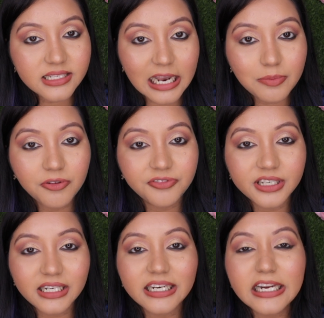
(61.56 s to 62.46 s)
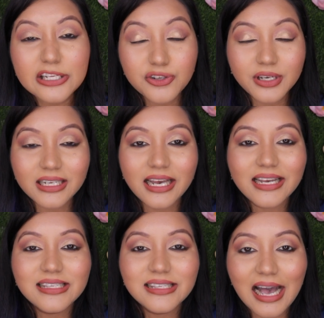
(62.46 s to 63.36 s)
time of it needs to get
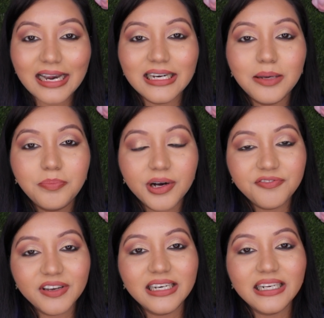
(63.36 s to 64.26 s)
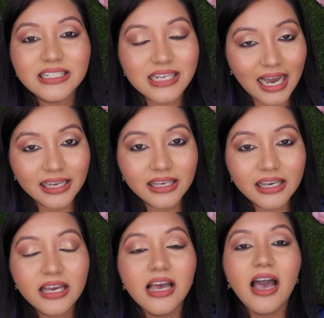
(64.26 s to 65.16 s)
exactly perfectly
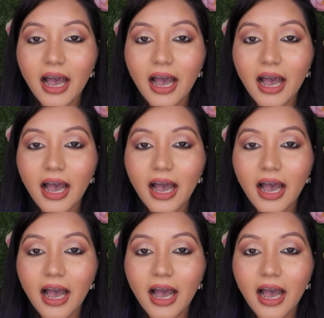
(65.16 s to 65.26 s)
tacky,